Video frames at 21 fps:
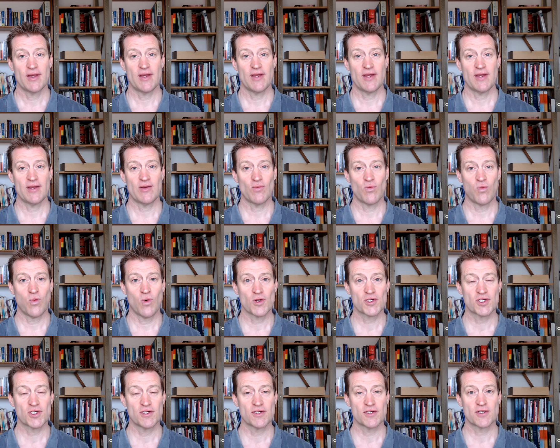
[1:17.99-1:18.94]
It
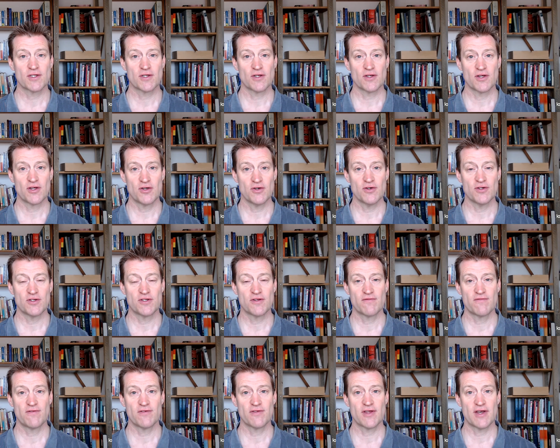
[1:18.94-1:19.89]
wasn't good
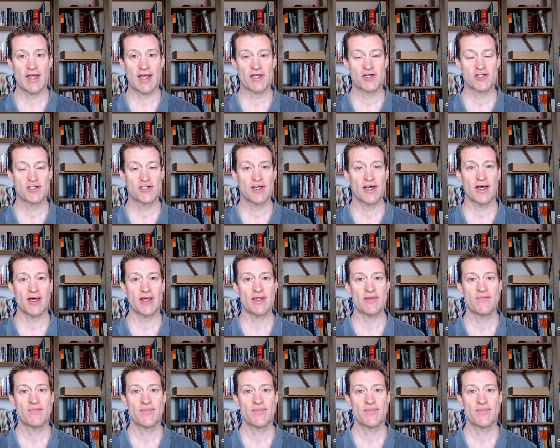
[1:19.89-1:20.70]
for the next day.